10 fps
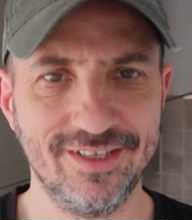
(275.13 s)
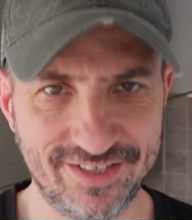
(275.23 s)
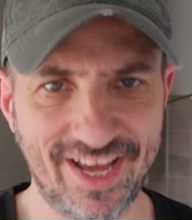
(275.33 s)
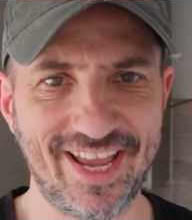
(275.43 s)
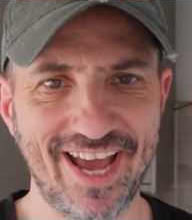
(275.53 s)

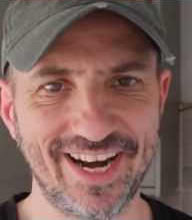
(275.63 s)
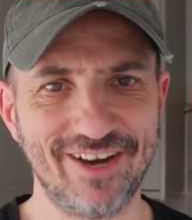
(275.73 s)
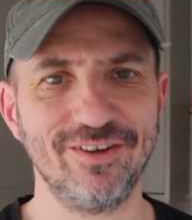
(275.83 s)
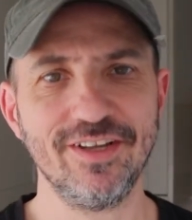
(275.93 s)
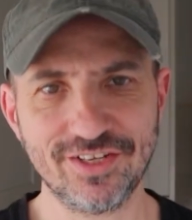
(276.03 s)
Take care
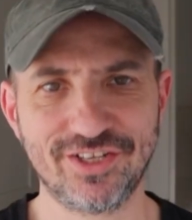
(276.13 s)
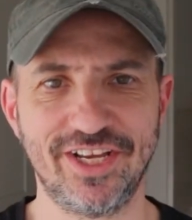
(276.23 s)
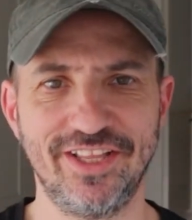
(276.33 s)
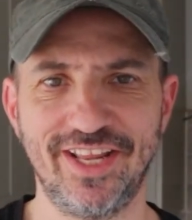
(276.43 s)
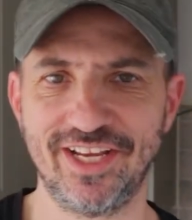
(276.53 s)
now.
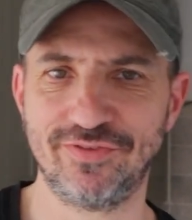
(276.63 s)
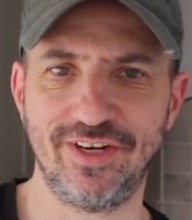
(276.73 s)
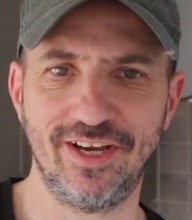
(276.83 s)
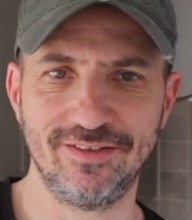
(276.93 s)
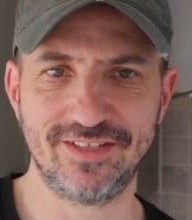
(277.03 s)
See you in the next
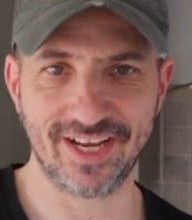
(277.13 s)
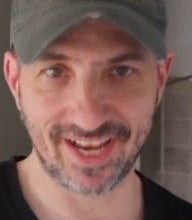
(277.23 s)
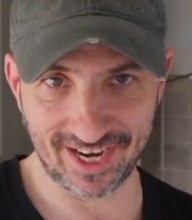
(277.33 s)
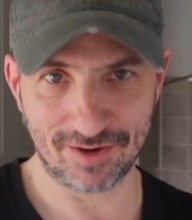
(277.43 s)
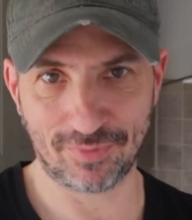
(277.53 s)
video. Take
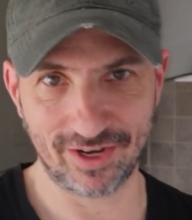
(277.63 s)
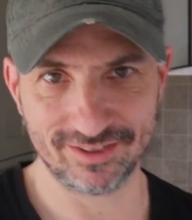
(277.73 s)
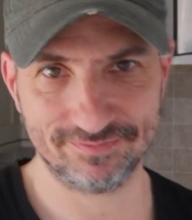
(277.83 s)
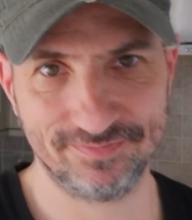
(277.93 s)
care now. Bye.